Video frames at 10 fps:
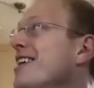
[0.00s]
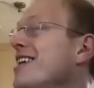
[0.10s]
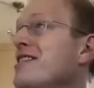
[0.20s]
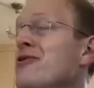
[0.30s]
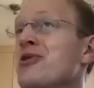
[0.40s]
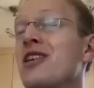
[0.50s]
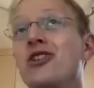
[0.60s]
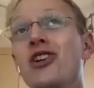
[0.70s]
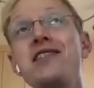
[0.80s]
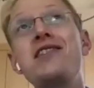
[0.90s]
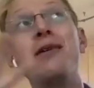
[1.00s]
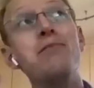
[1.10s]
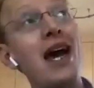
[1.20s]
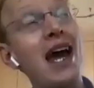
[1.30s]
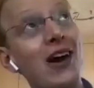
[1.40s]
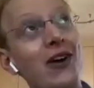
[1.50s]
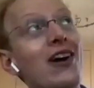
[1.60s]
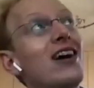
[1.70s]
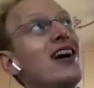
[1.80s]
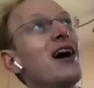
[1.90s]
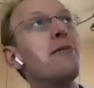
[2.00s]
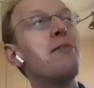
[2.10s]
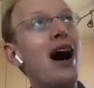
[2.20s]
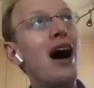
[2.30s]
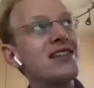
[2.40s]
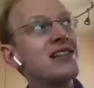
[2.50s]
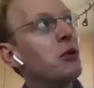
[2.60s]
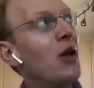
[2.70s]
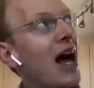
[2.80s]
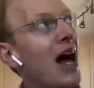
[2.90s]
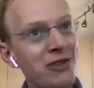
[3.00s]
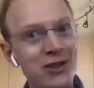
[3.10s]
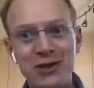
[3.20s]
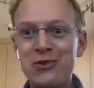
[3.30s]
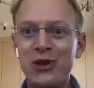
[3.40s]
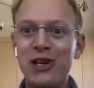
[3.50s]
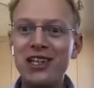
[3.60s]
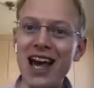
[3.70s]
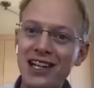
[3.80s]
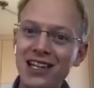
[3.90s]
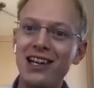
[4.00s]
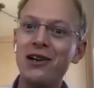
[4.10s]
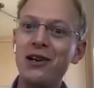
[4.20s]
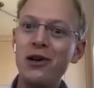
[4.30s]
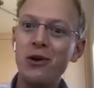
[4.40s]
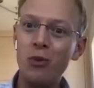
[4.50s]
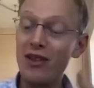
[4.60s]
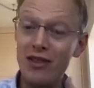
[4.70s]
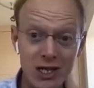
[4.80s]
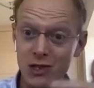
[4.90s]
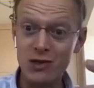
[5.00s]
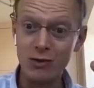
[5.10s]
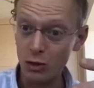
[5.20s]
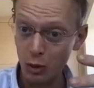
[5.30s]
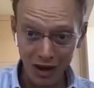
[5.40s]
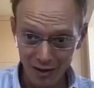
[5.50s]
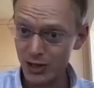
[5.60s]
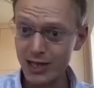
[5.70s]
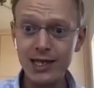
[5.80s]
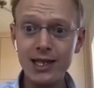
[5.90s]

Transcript: it's interesting just to compare possible avenues for contending with issues of global poverty.